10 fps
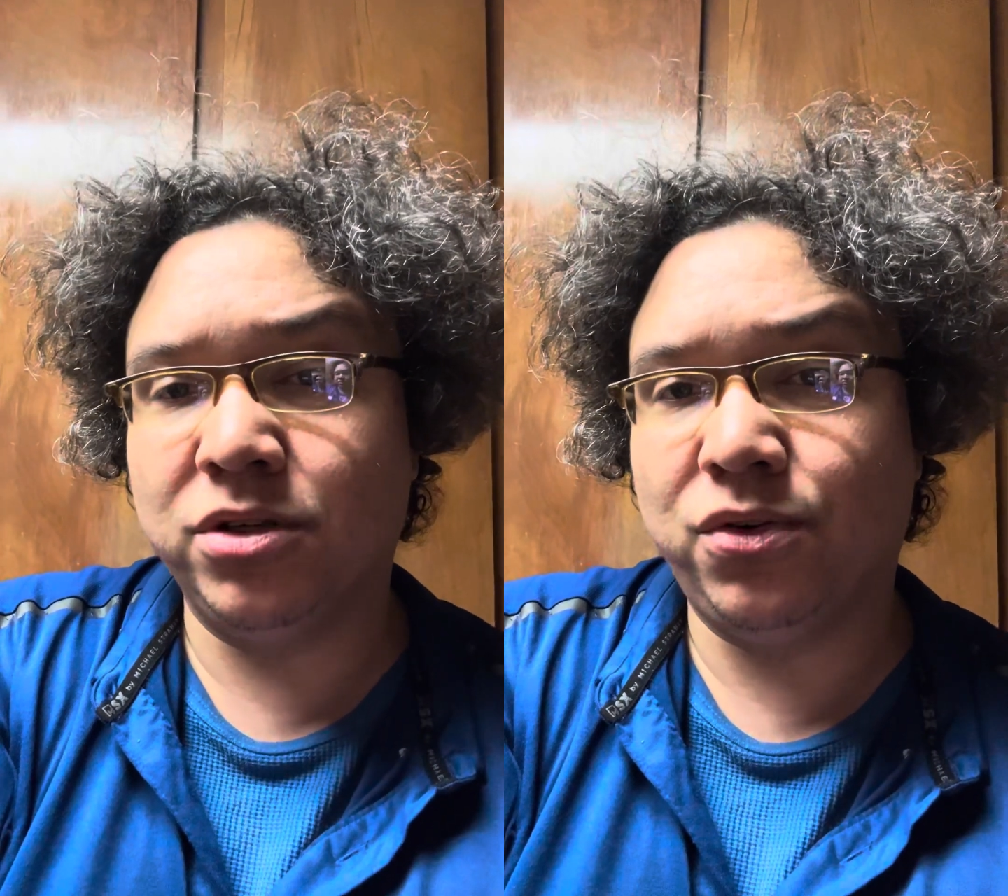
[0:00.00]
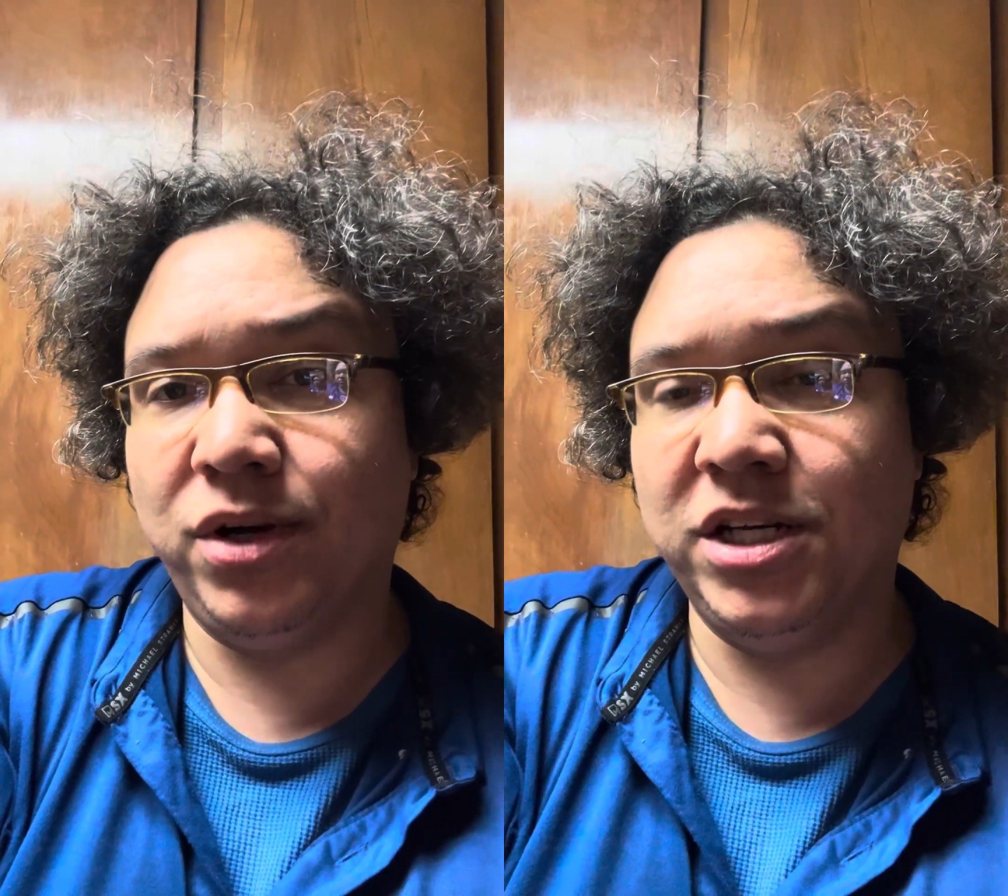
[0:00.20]

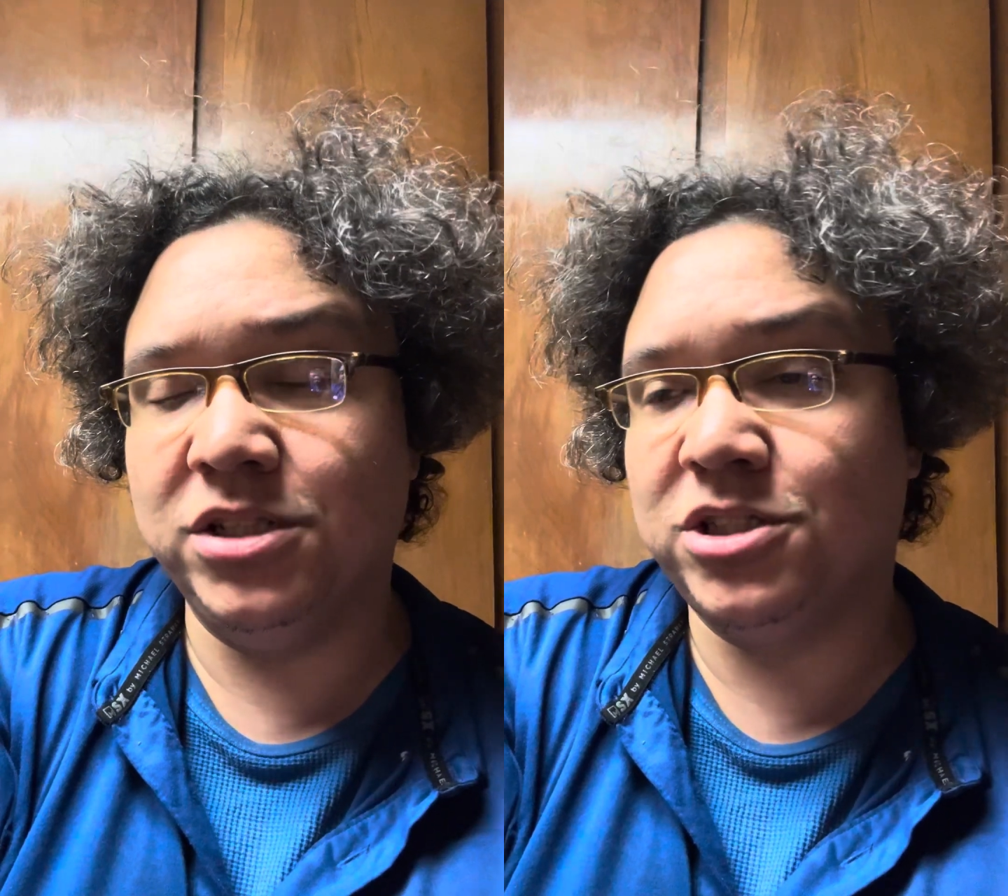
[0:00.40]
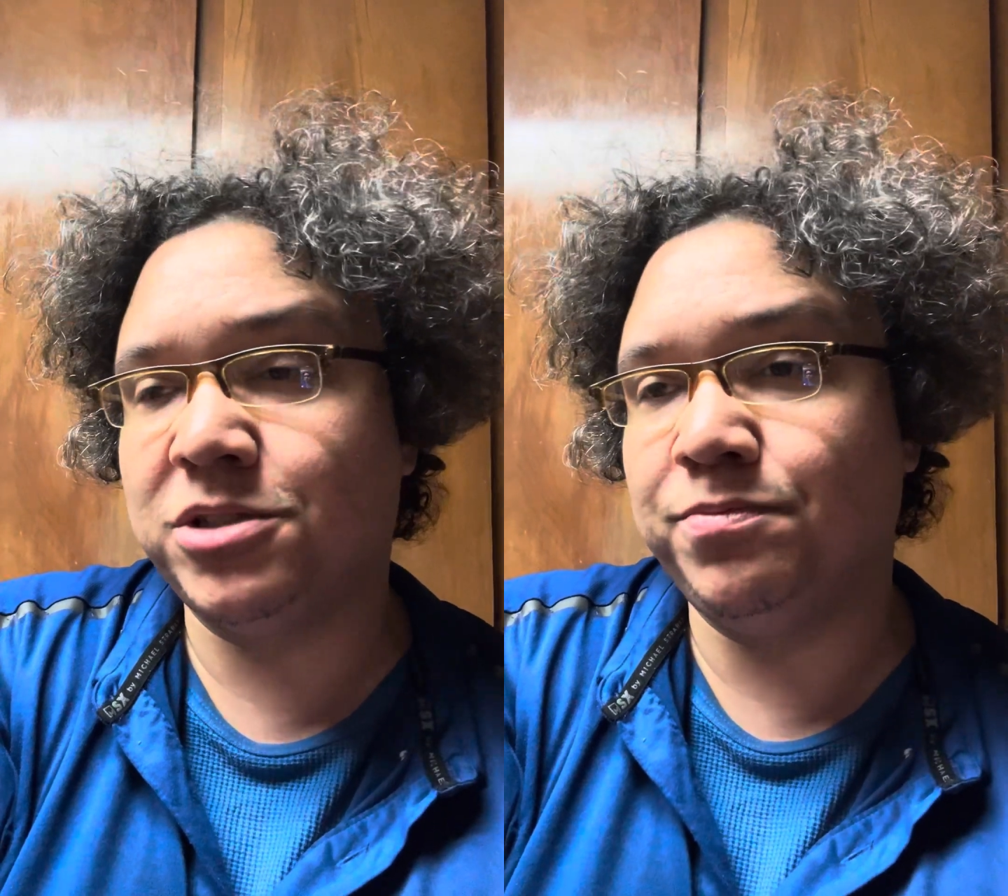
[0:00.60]

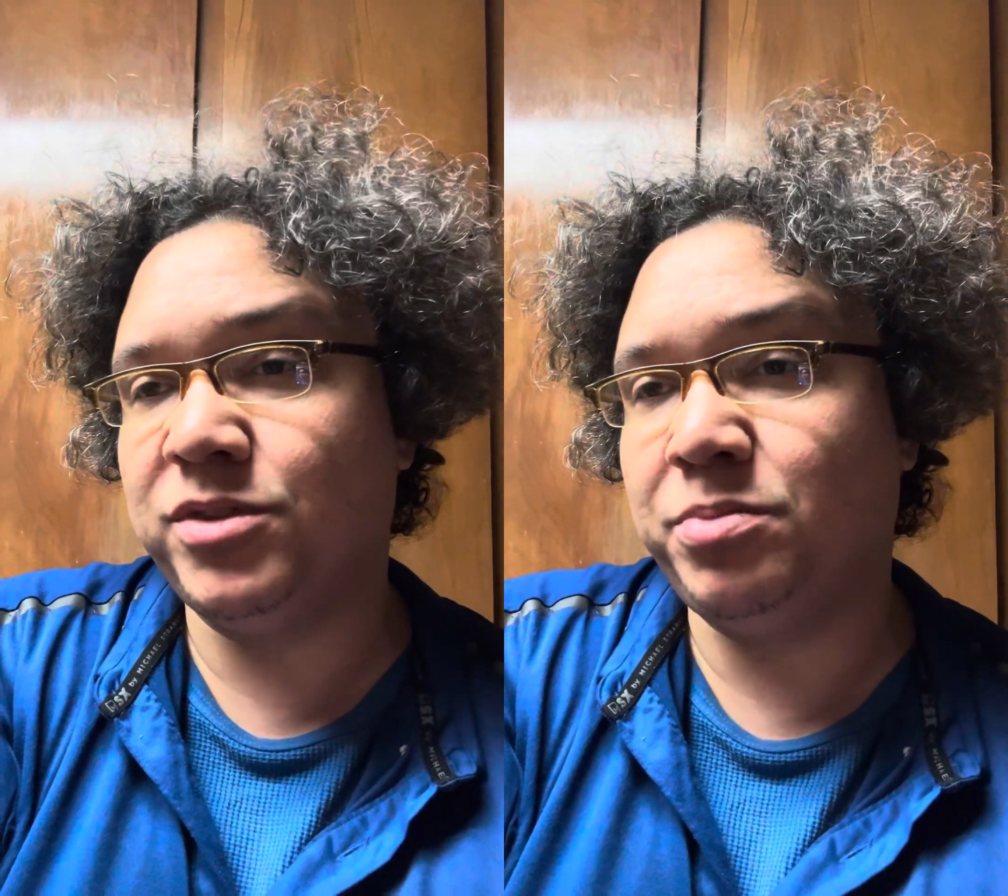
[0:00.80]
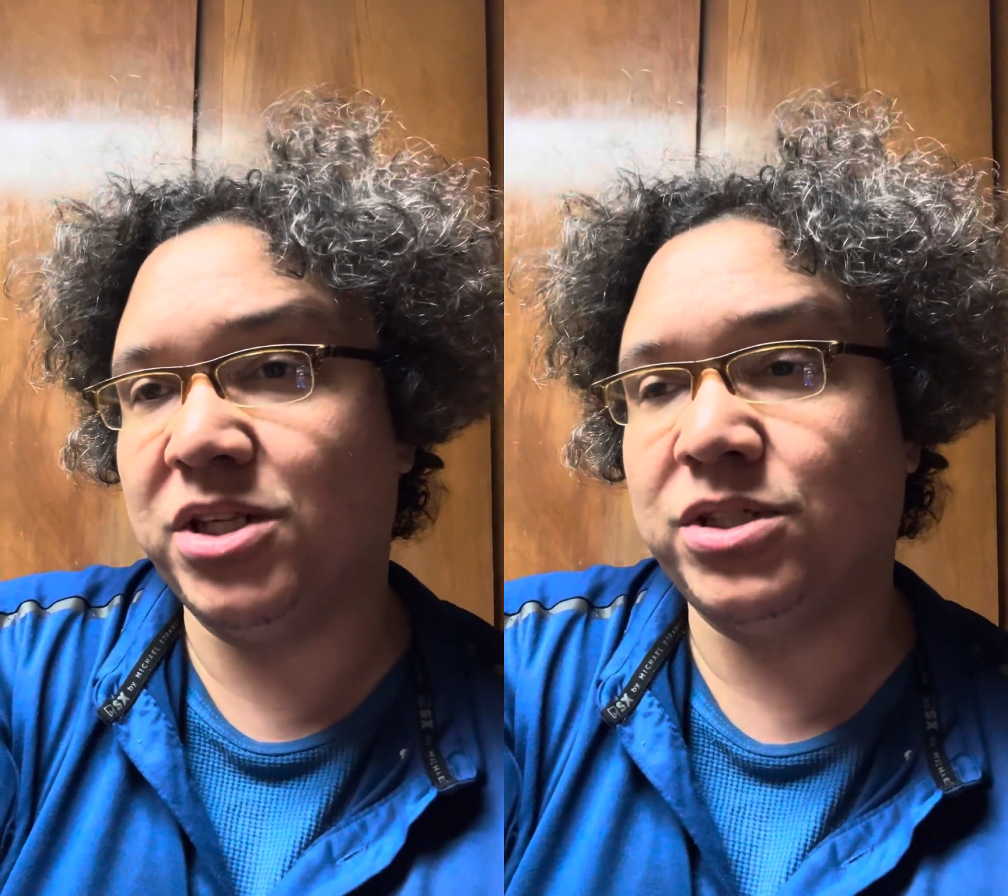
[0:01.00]
cringe,
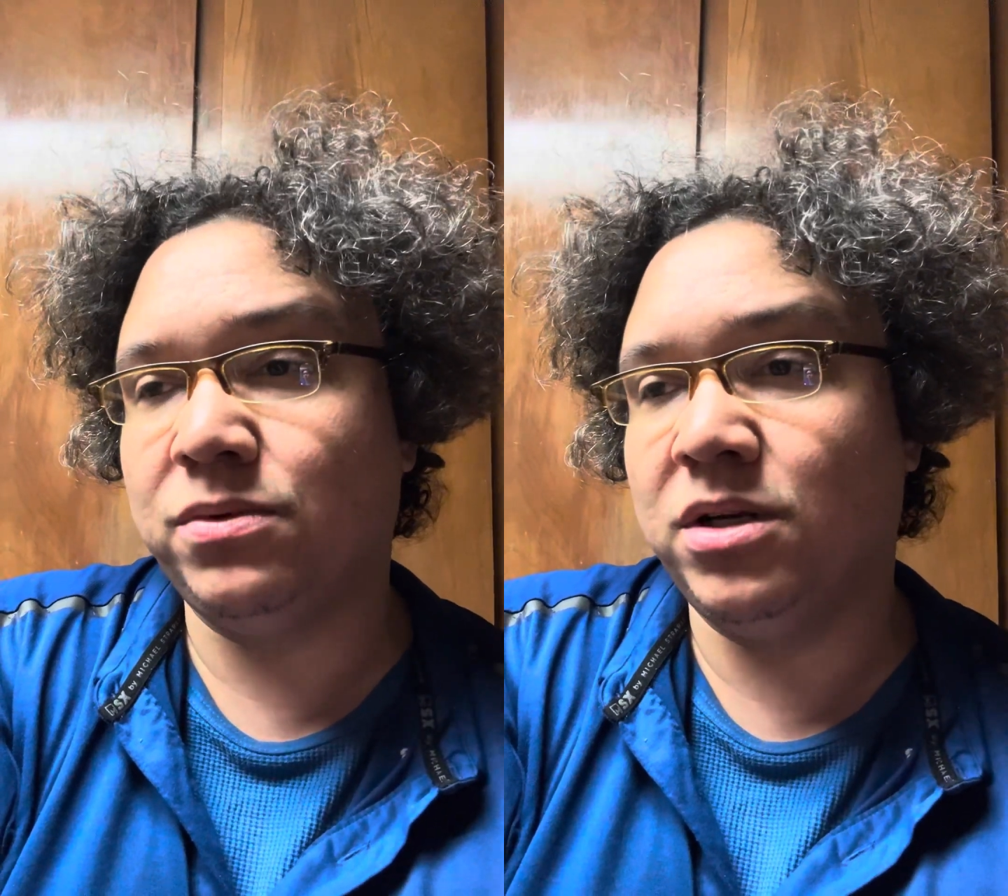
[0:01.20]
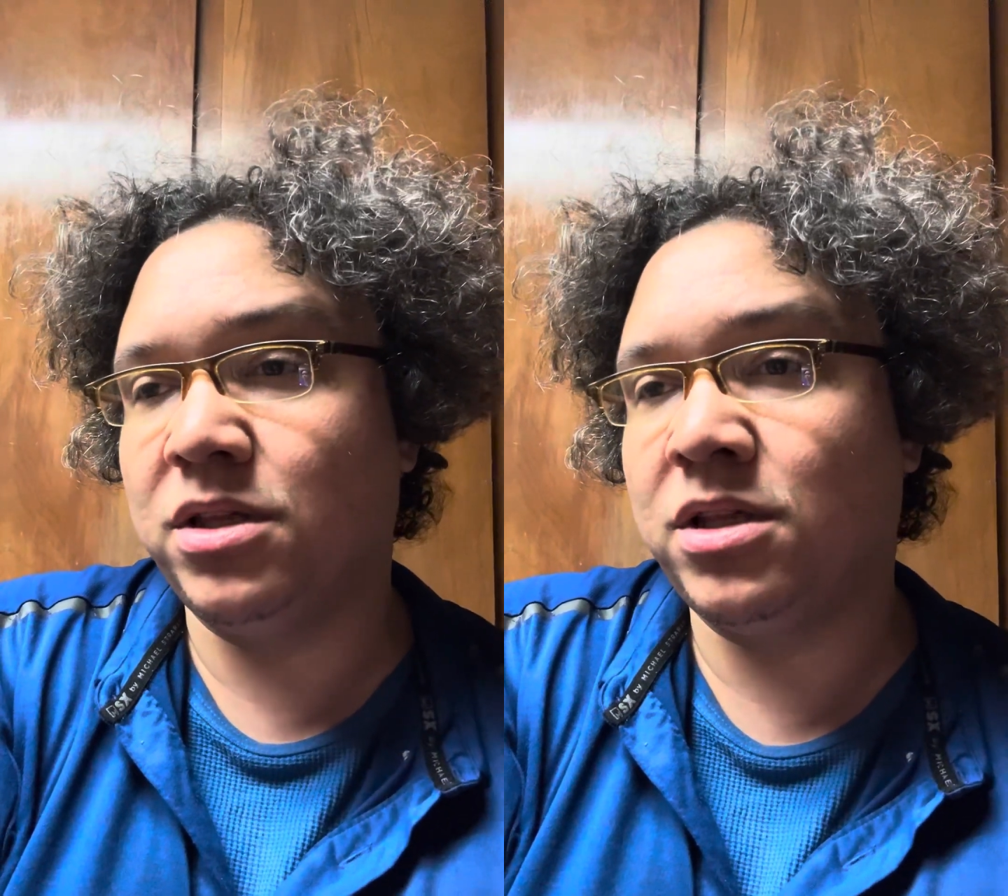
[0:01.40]
especially
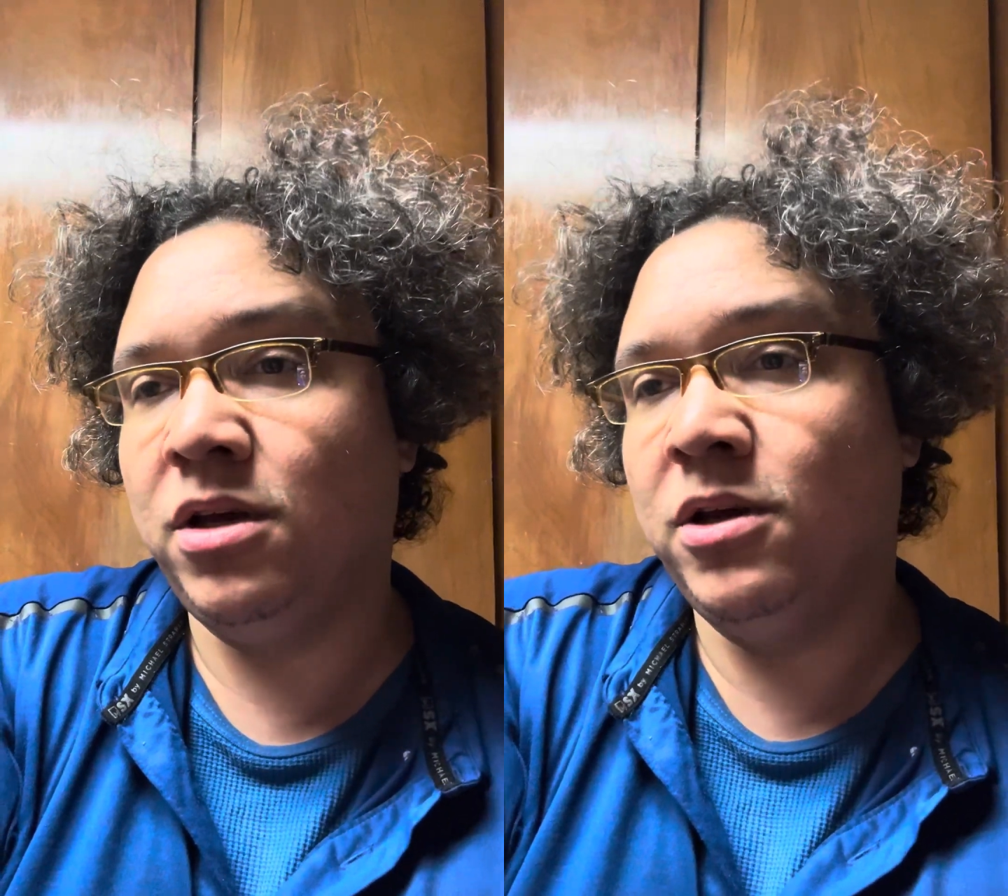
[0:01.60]
with